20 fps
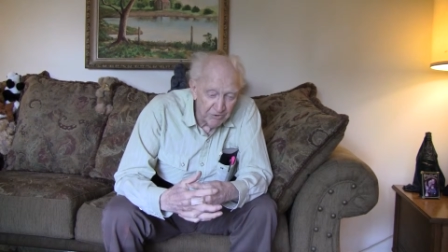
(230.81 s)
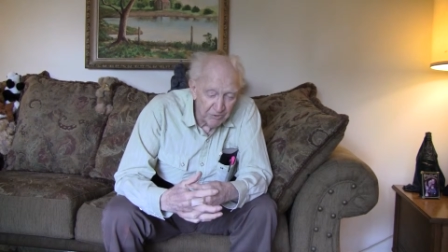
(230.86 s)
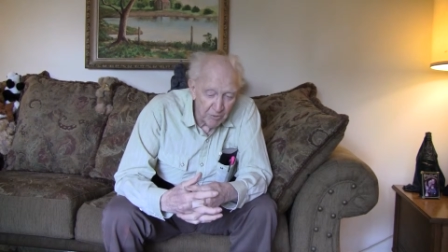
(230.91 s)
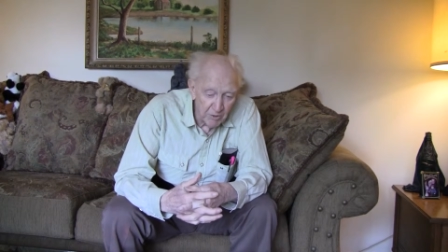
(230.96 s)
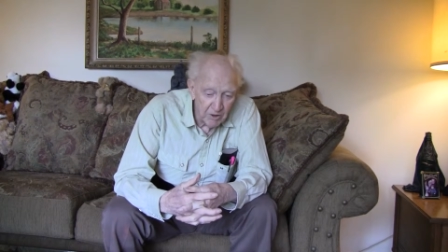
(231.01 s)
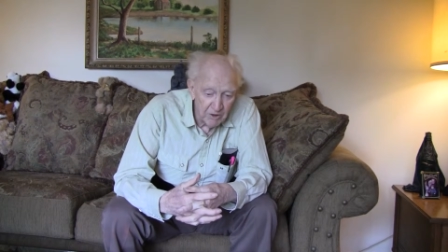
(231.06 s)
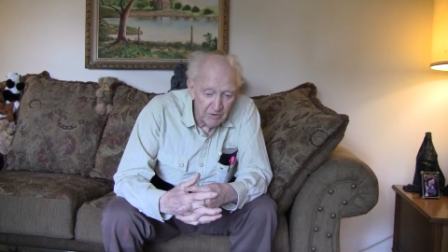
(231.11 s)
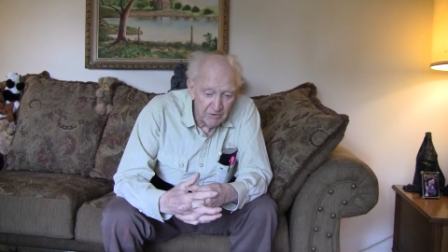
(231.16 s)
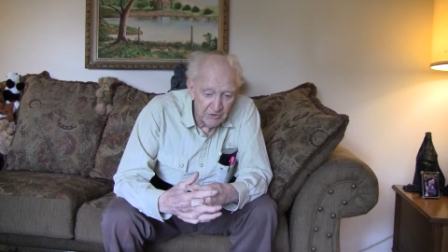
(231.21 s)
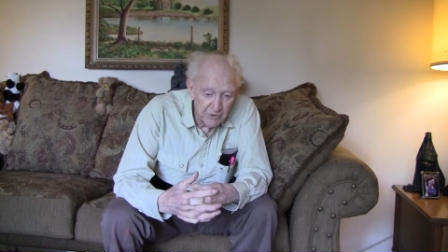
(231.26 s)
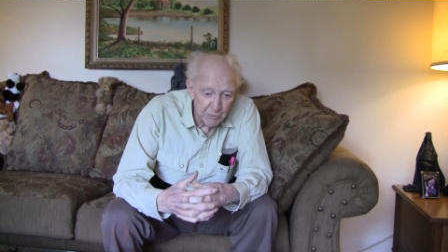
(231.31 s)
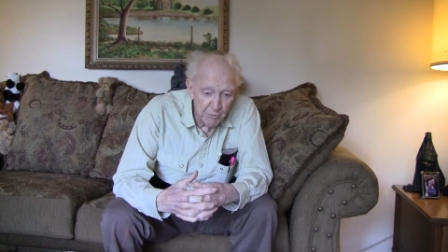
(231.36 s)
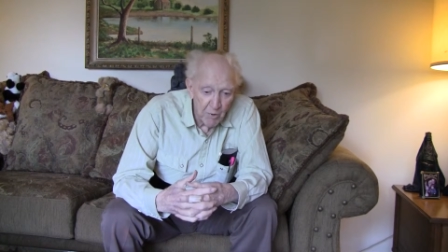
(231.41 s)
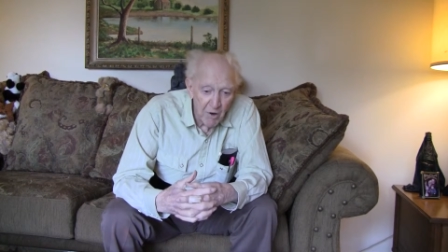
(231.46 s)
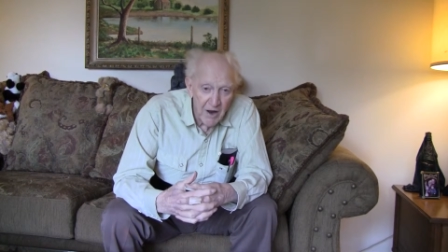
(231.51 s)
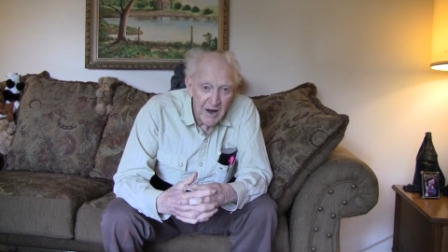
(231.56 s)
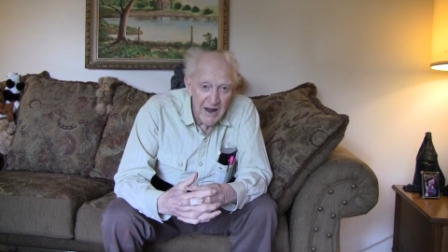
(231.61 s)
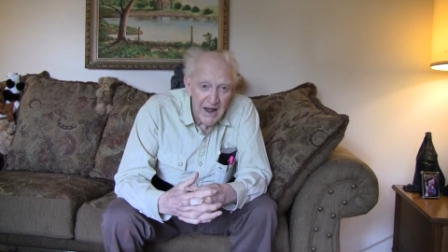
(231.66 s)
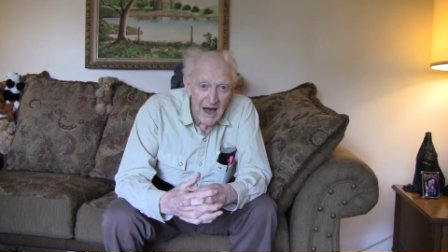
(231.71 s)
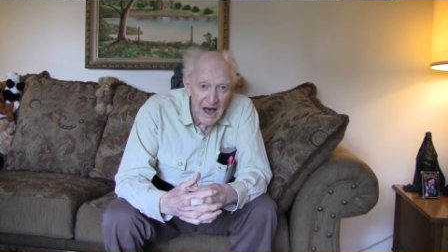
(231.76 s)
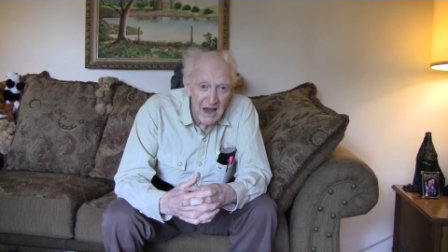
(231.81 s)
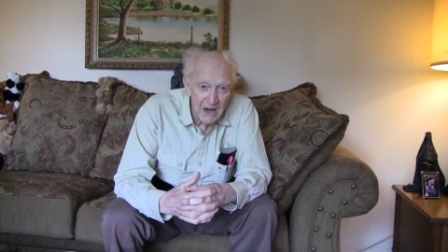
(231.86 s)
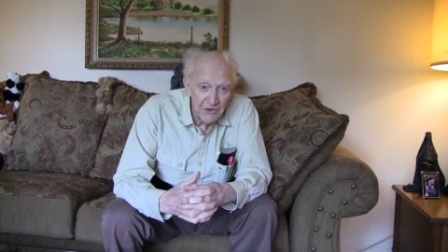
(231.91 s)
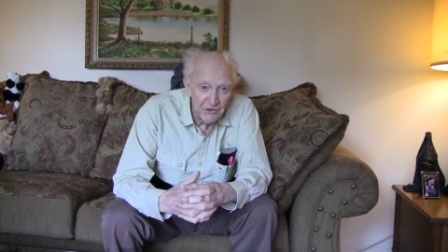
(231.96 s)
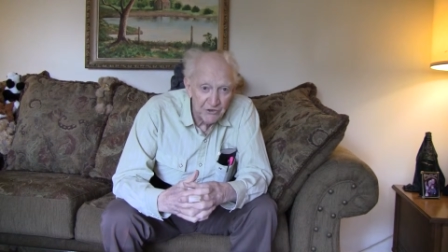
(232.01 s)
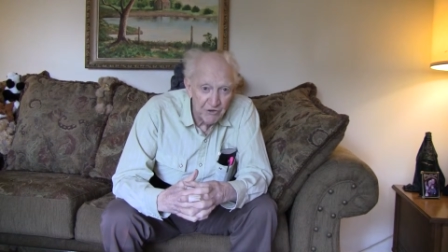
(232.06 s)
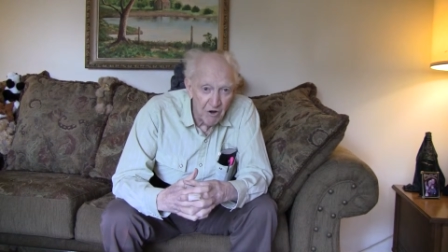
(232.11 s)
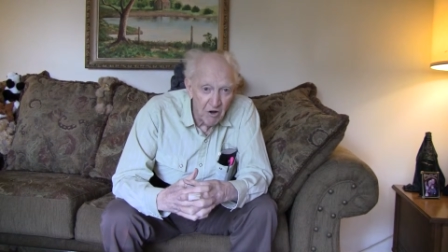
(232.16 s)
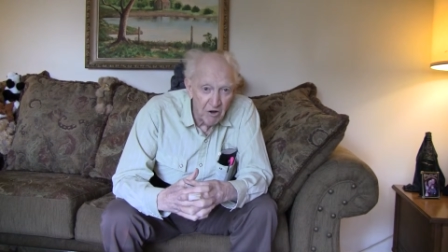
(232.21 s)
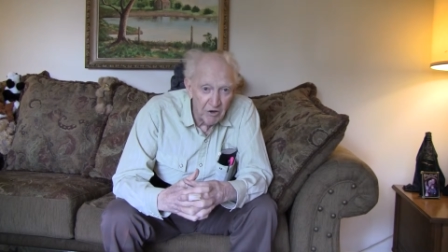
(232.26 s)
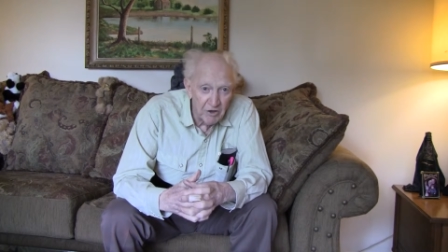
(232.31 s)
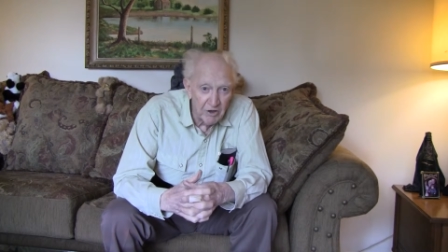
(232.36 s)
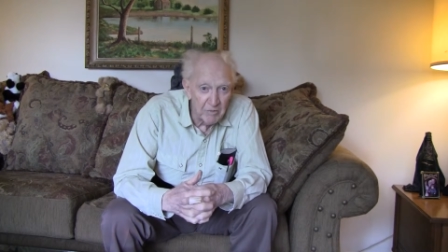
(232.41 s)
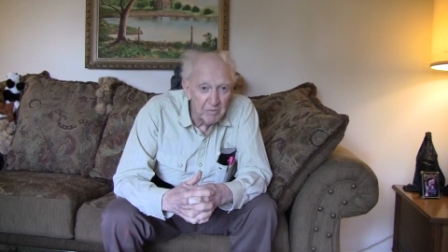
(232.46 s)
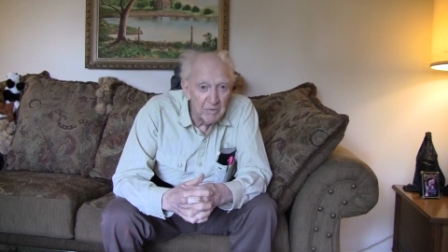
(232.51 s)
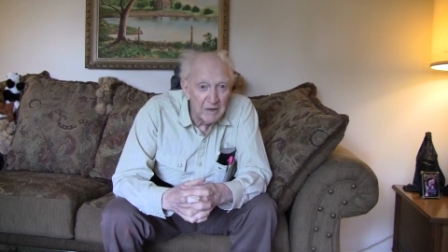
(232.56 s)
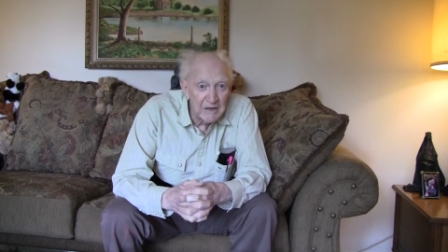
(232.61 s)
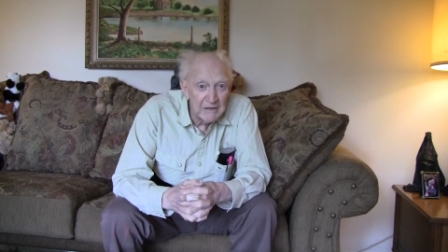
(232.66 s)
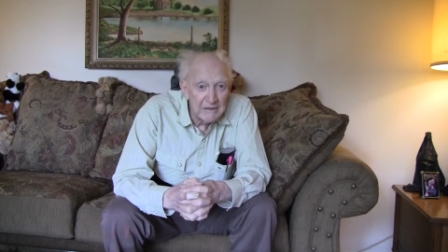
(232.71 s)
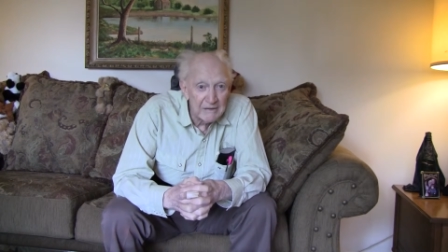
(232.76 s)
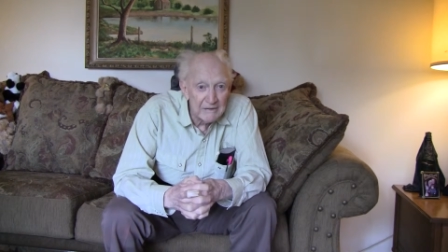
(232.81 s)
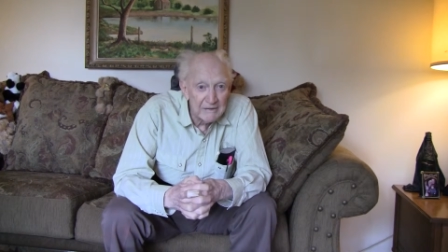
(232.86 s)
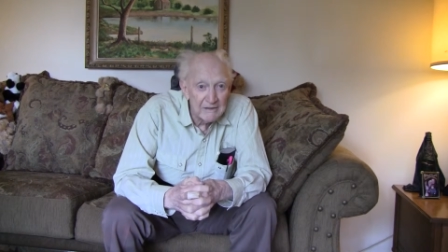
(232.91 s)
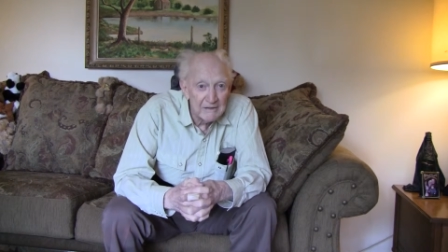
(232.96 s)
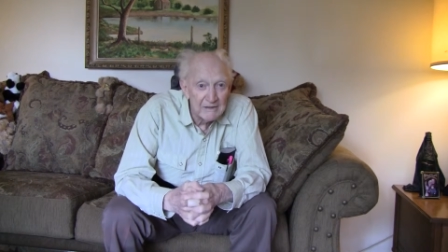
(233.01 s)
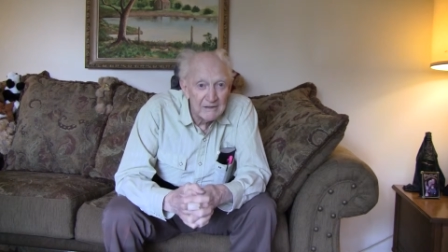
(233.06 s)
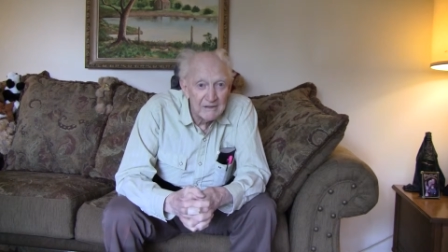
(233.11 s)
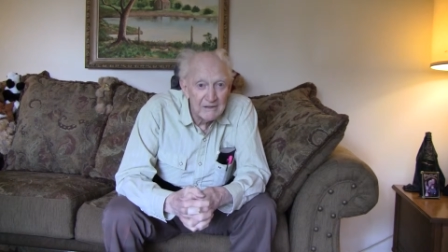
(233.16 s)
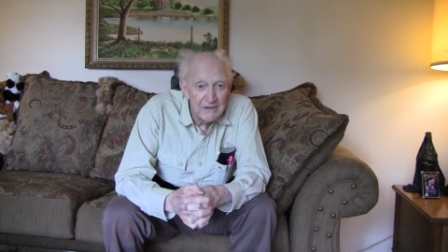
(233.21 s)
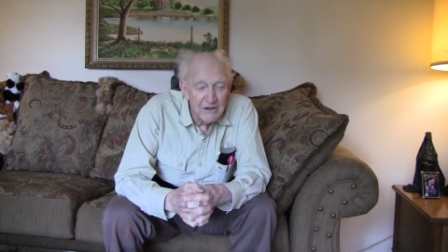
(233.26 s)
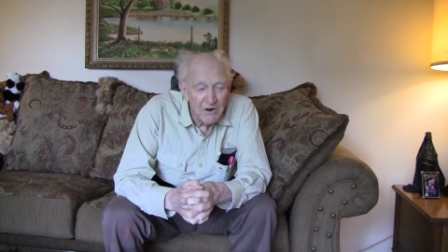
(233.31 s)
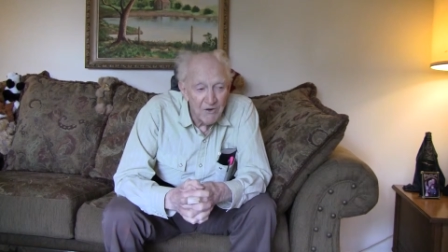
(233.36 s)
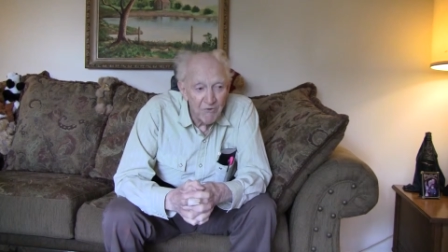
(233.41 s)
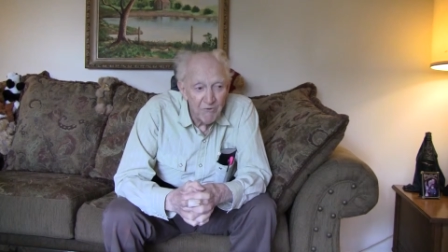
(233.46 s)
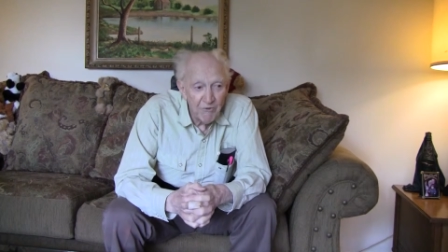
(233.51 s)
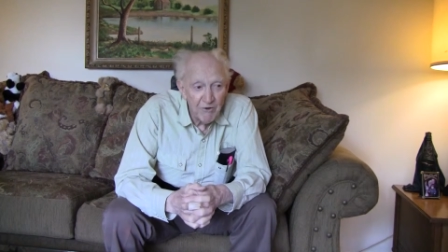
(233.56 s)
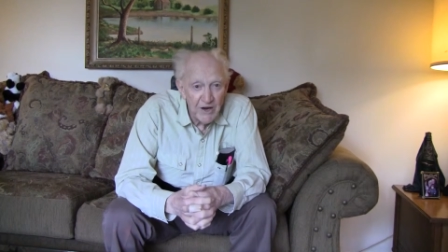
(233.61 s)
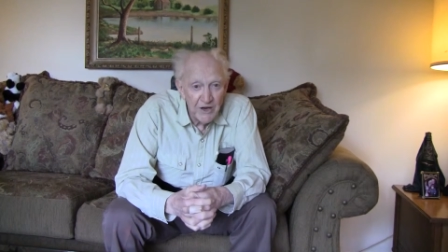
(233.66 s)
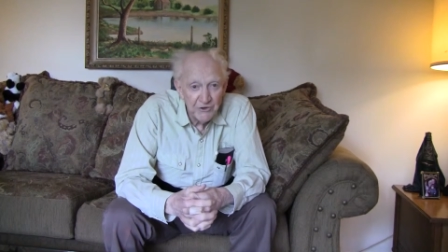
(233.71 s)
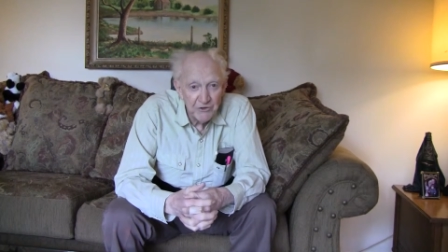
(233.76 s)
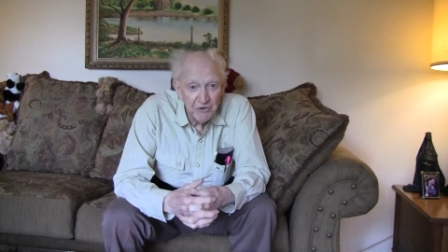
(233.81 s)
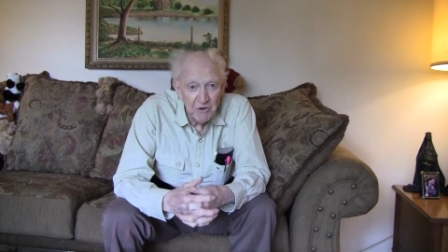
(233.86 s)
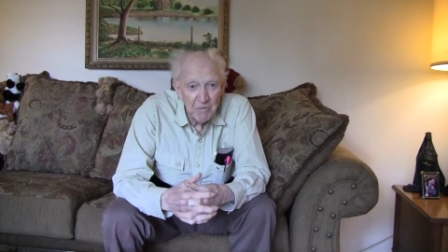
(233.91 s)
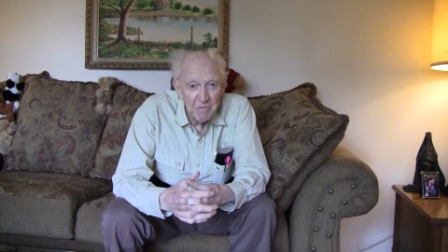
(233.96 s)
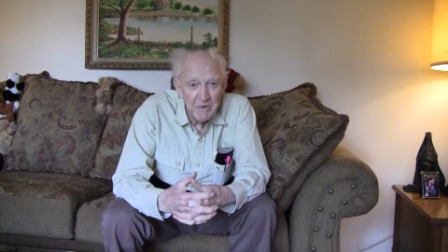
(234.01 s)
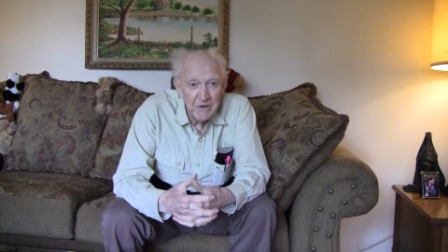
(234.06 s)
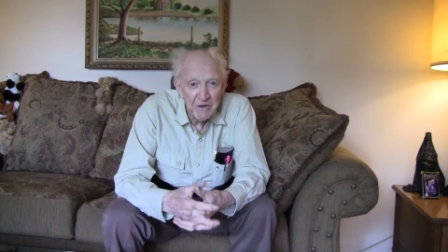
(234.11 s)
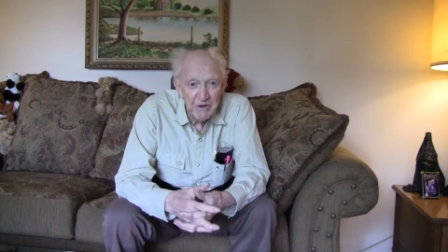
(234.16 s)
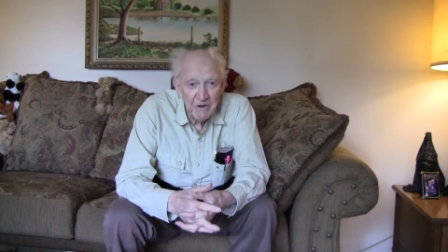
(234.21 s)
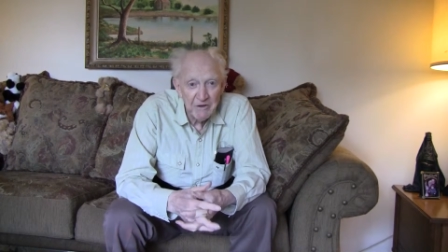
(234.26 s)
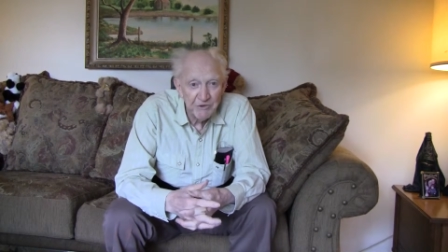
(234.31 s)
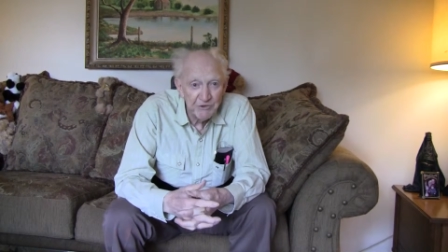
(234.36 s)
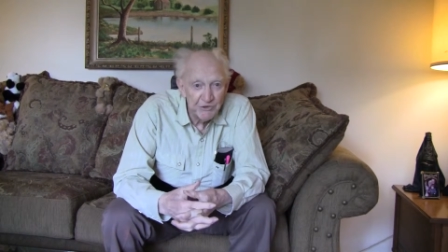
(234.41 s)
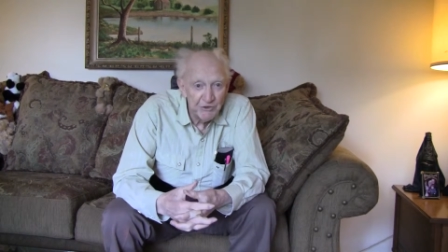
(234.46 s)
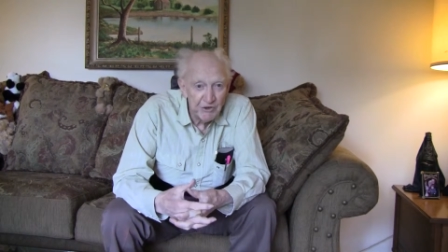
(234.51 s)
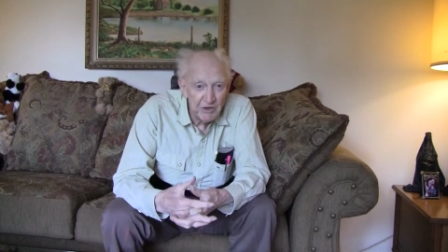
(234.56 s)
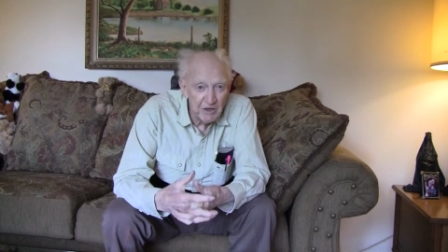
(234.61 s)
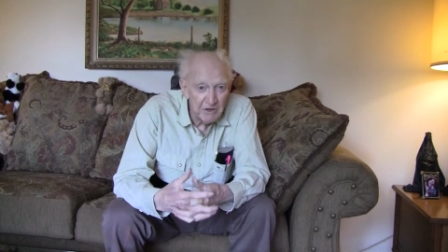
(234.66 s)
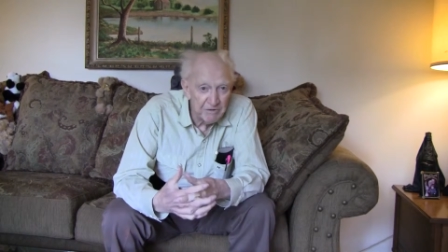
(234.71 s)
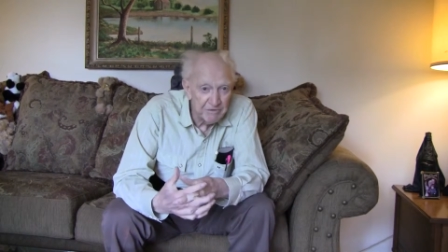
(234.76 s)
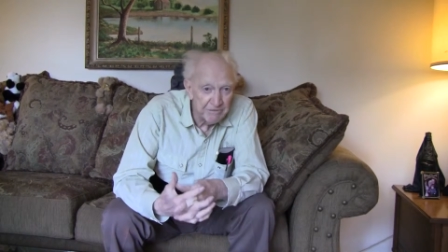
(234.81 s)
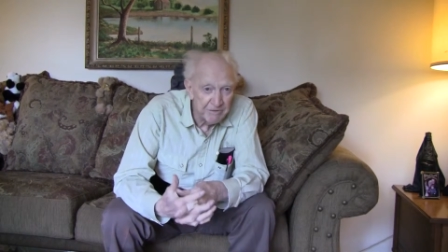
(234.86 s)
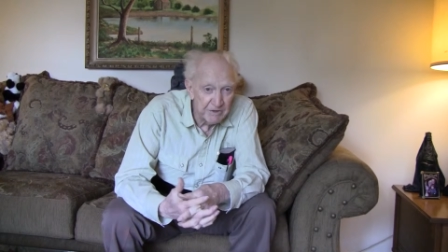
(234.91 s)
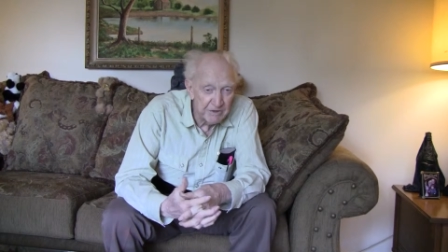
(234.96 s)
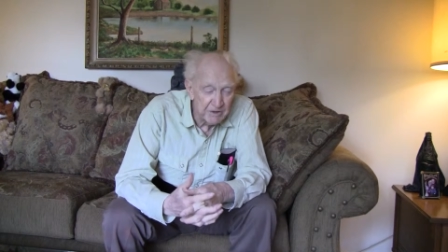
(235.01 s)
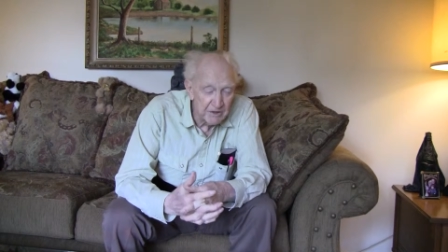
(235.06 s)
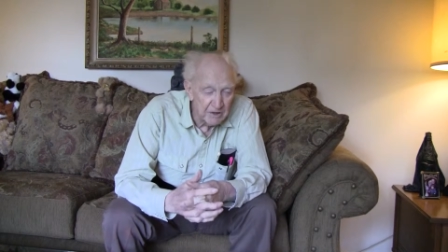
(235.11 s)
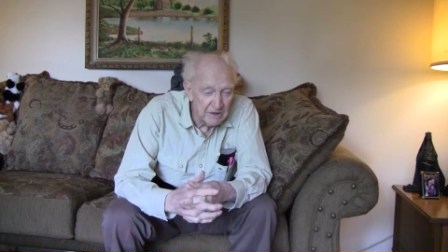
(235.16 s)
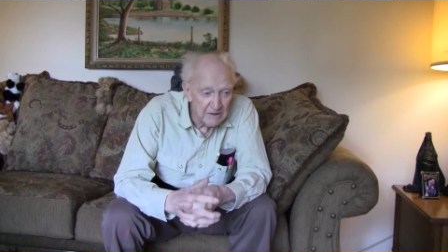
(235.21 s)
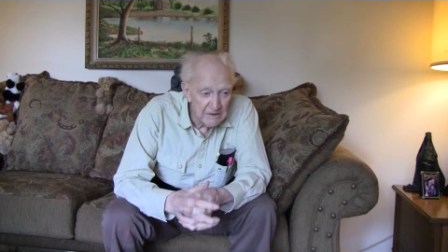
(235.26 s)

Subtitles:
We'd spray ice on them and freeze them, and then see if the